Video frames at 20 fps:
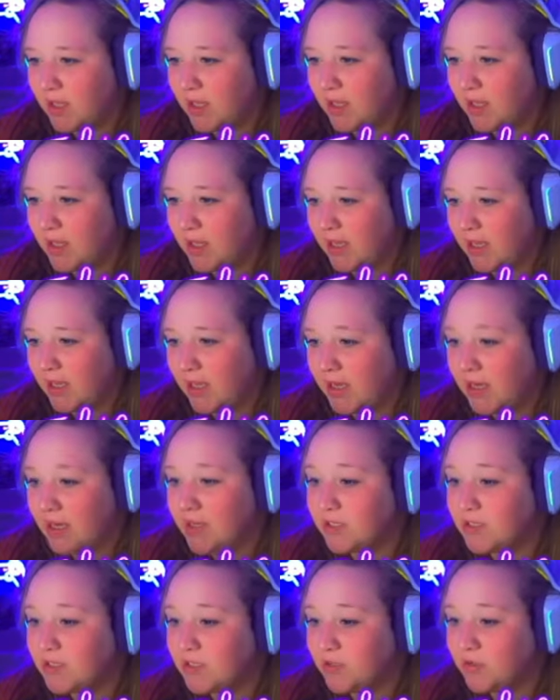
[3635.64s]
And I
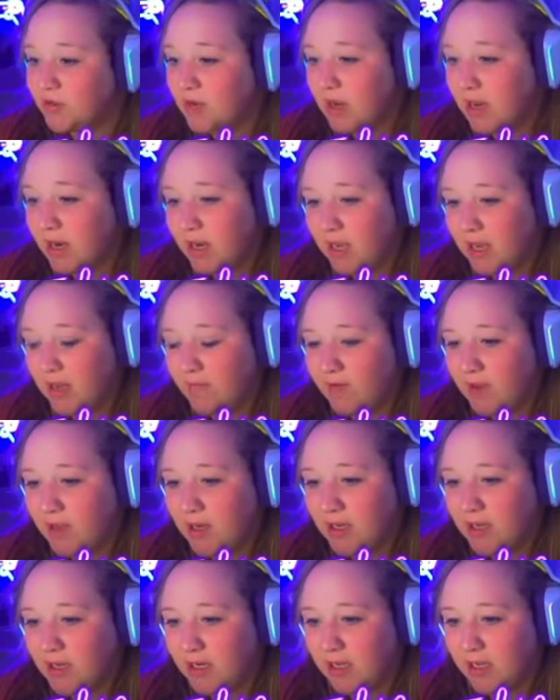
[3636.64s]
do not have
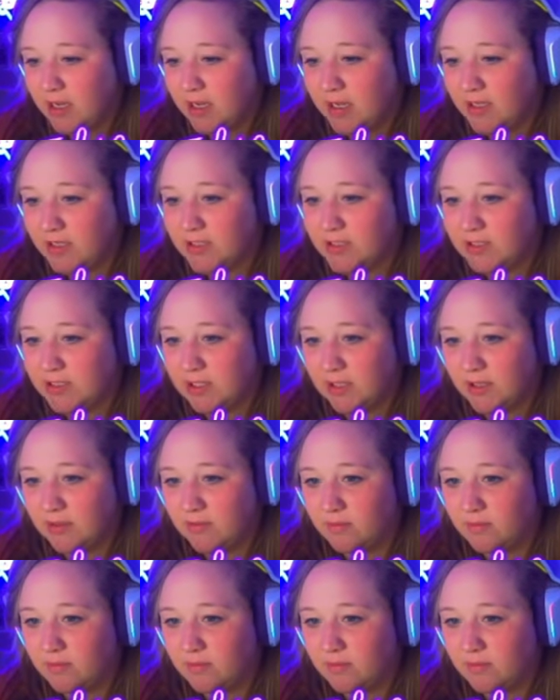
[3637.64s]
onion yet, so.